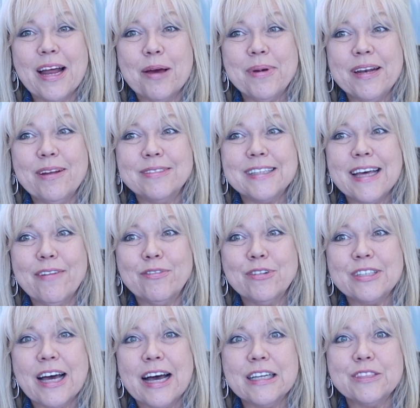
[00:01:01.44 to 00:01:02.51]
I mean, it was
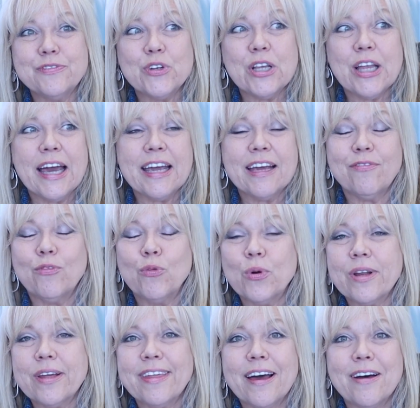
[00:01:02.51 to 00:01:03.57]
advertised for like
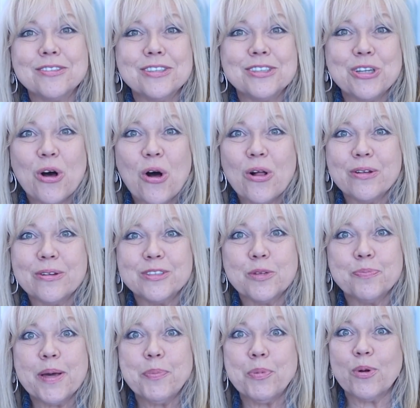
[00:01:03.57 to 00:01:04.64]
$40,000.
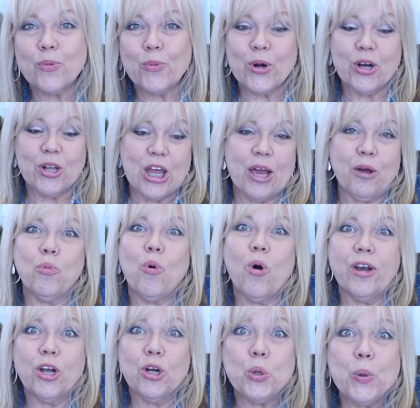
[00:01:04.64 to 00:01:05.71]
And people were working like,
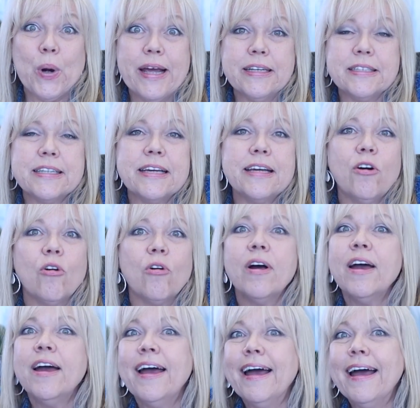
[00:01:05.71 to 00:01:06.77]
what a great deal.
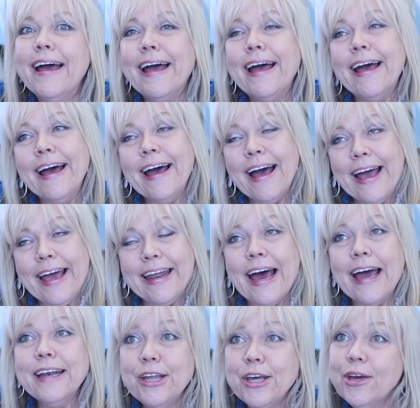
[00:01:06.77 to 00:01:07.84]
And
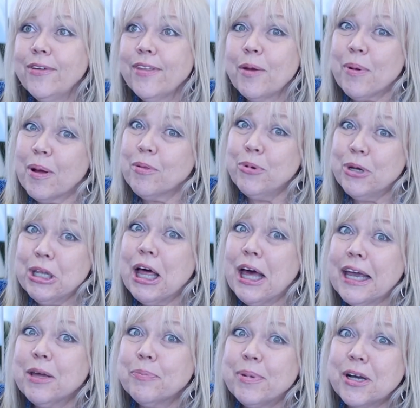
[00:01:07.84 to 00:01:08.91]
I knew they probably wouldn't
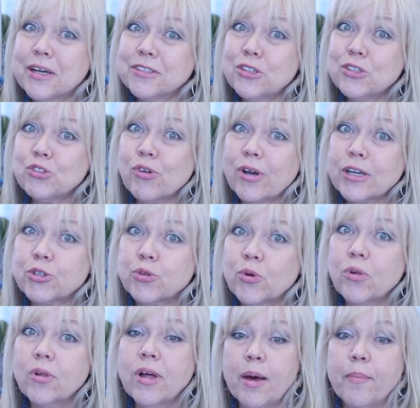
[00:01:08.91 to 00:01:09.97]
like it because of the
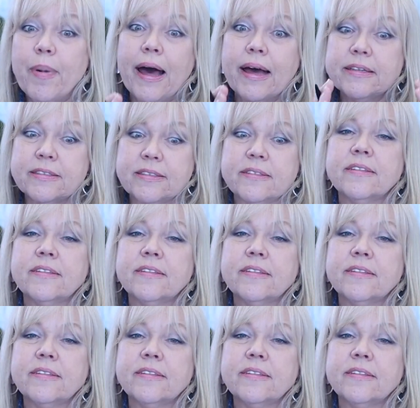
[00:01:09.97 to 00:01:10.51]
structural, but